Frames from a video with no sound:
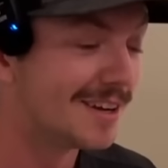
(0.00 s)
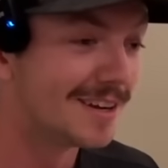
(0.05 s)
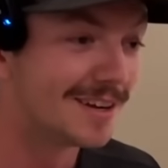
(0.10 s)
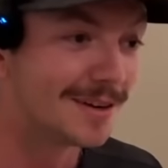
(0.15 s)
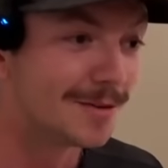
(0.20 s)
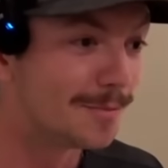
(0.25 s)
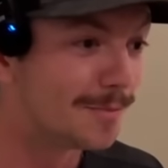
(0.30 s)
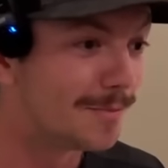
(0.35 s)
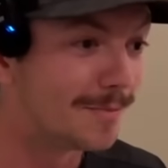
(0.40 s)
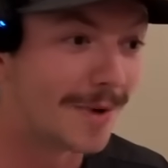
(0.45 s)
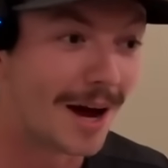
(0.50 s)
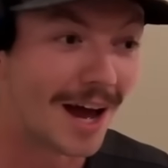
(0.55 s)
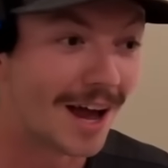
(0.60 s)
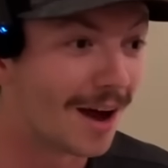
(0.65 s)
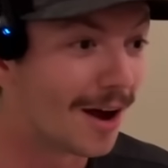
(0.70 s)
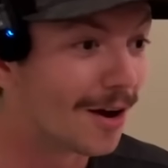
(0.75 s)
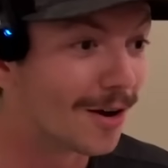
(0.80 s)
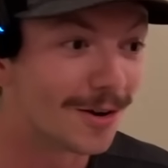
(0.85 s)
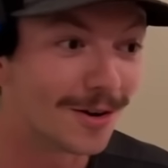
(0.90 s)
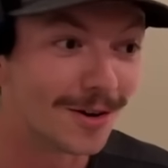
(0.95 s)
my
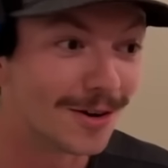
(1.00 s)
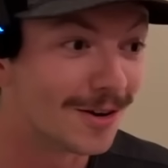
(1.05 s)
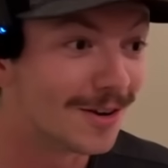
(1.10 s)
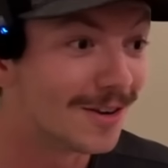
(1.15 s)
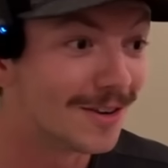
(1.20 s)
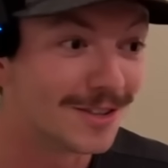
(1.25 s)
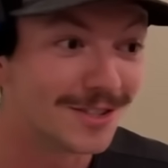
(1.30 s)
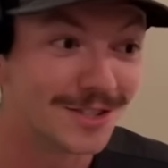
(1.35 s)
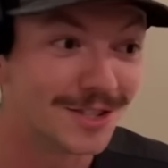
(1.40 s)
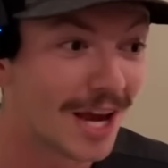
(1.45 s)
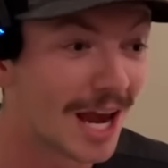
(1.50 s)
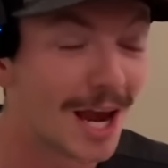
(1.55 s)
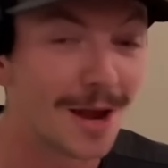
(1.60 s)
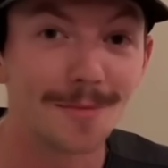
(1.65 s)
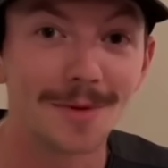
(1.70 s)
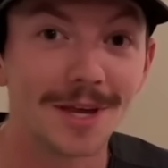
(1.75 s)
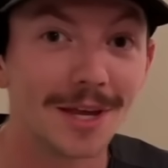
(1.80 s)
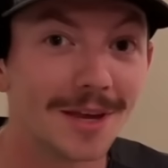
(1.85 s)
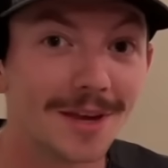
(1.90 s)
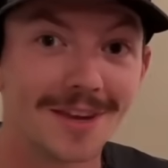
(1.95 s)
uncle
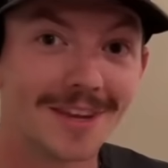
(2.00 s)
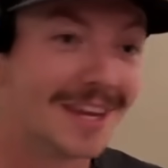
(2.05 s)
Jamie.